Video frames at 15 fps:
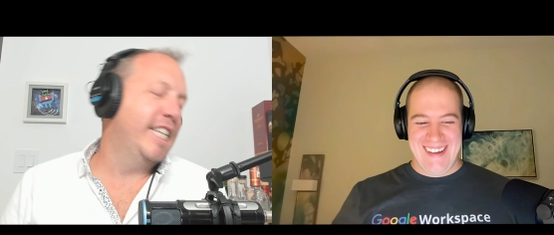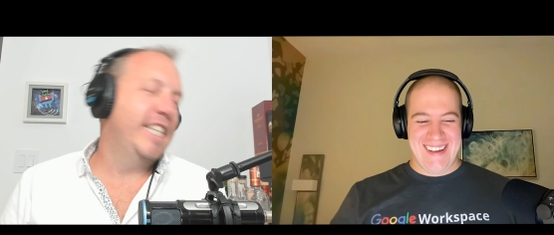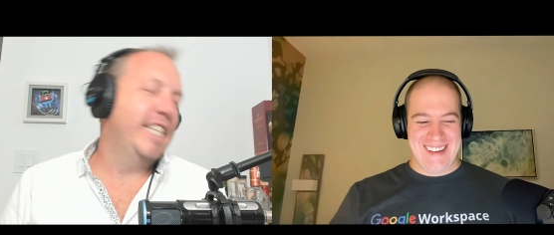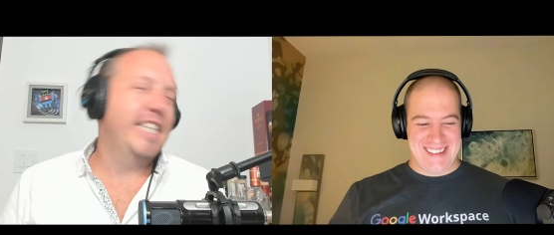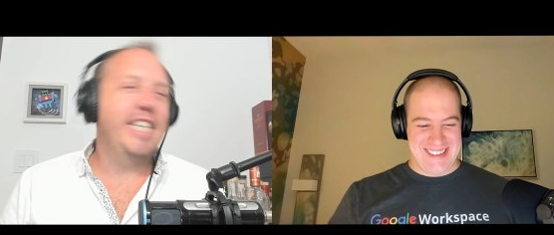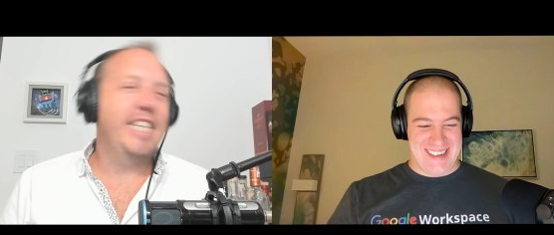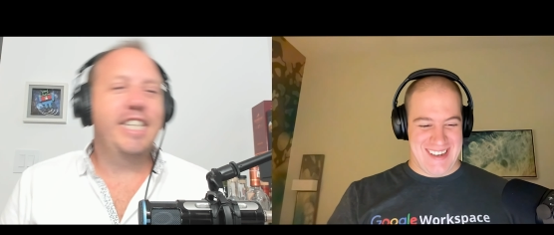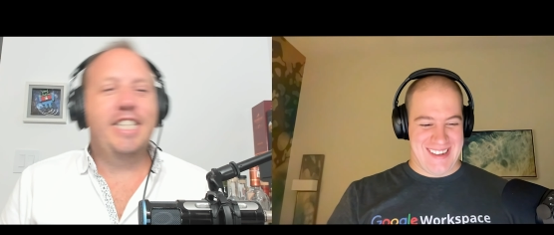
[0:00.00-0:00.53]

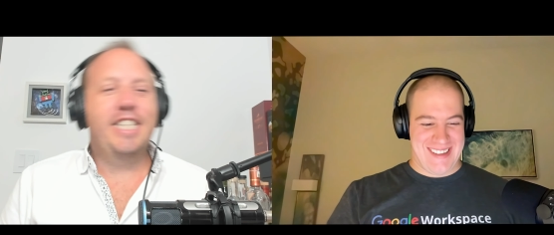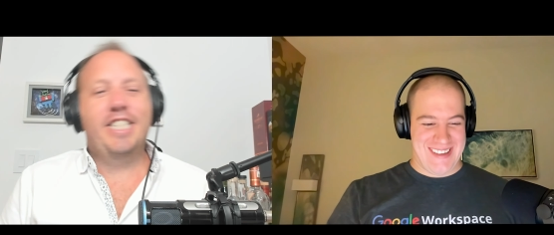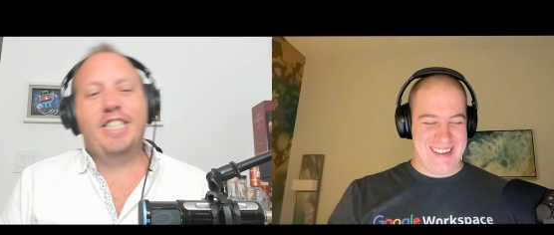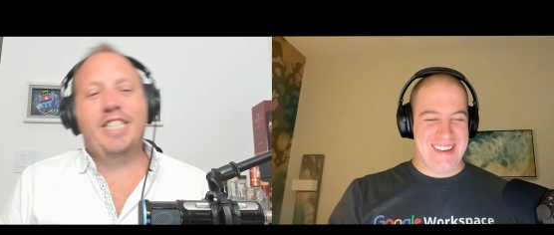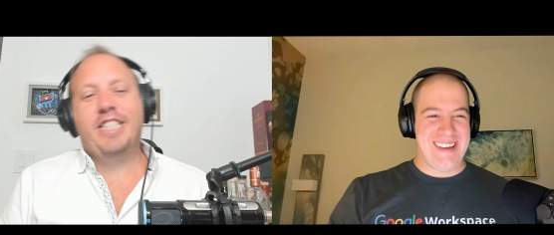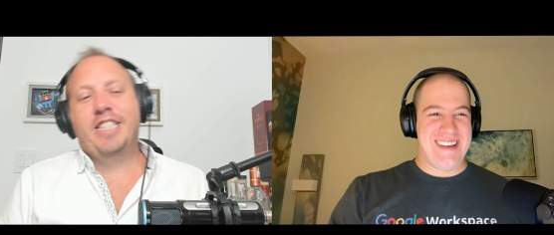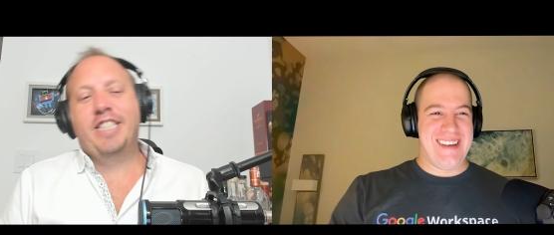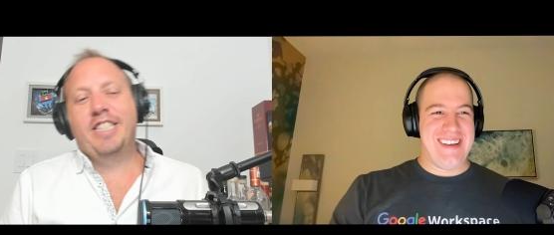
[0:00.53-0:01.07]
Speaker 1: exactly.
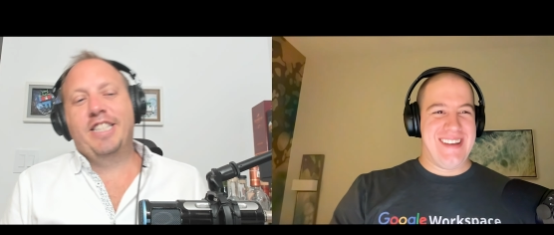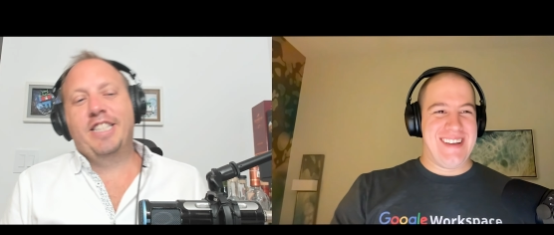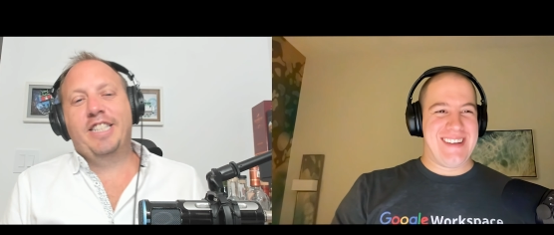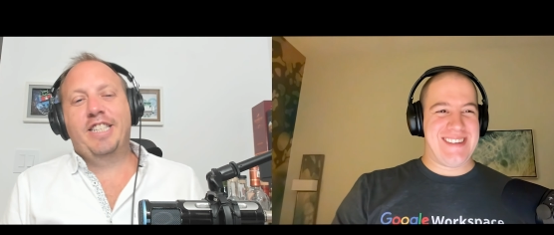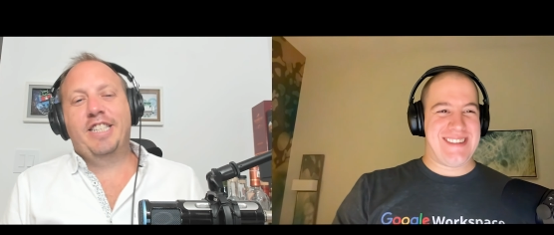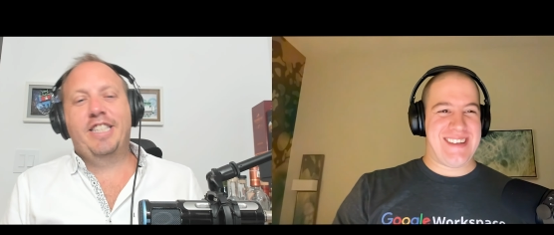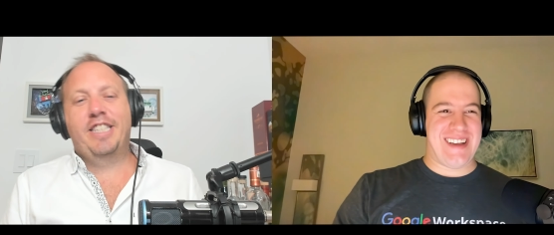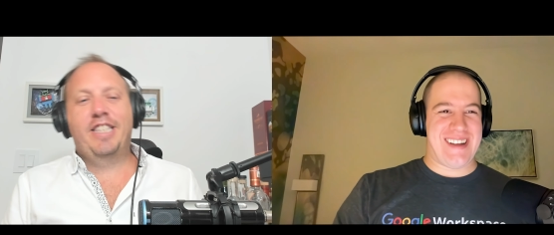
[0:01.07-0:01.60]

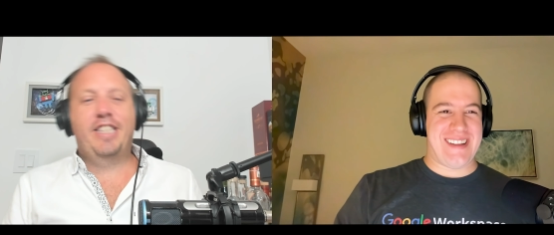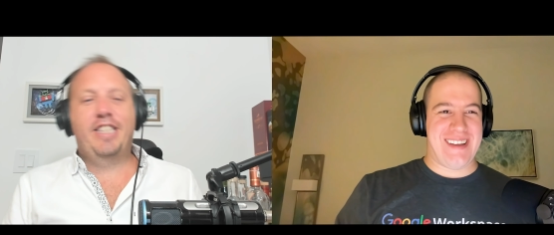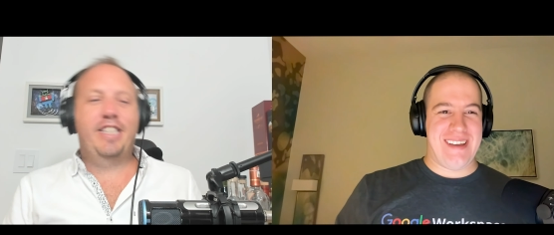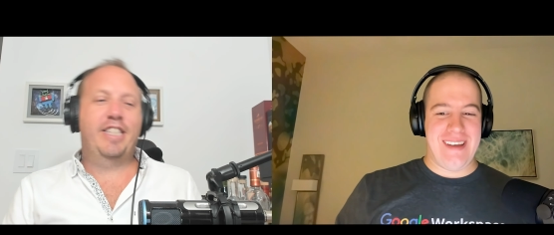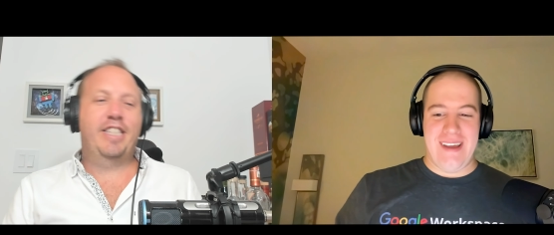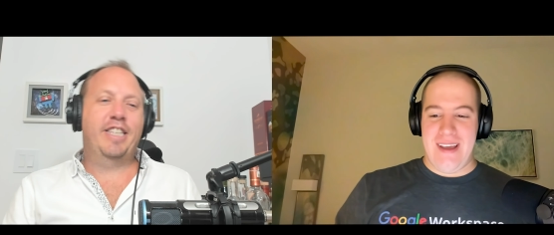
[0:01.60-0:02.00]
Exactly.